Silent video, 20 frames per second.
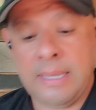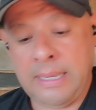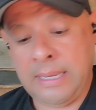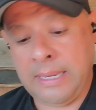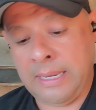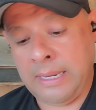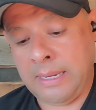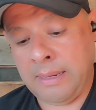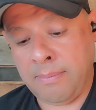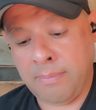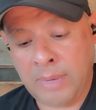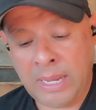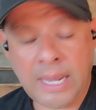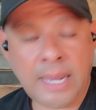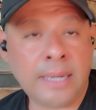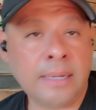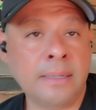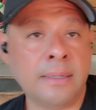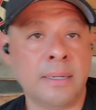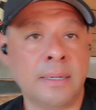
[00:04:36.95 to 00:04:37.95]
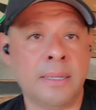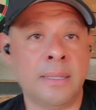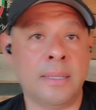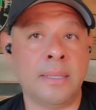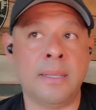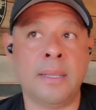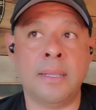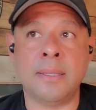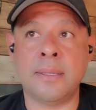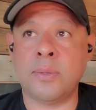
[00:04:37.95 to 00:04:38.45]
And mine
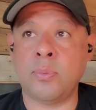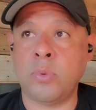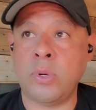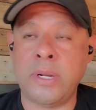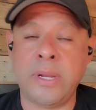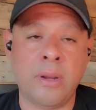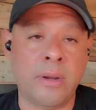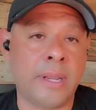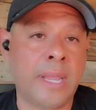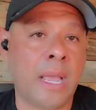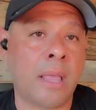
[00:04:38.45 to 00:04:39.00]
is one here in